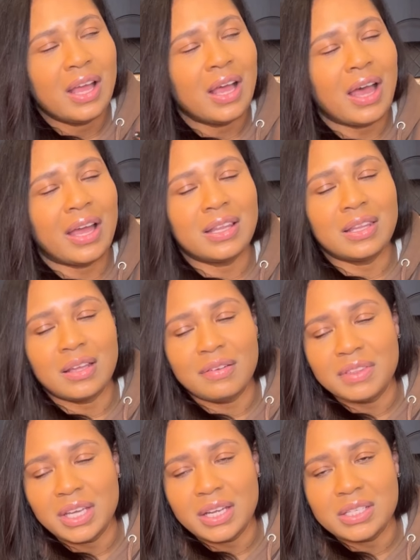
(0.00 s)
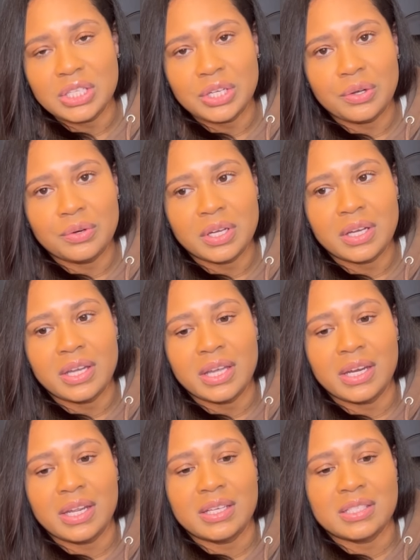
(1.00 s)
I love the Antigona.
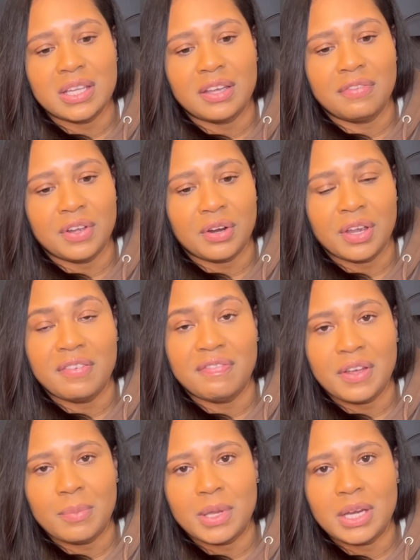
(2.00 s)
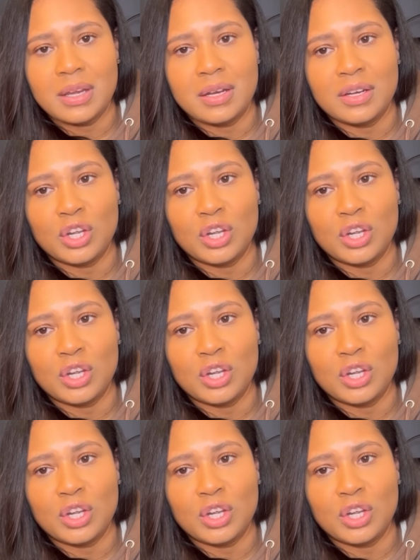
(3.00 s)
It is a very feminine,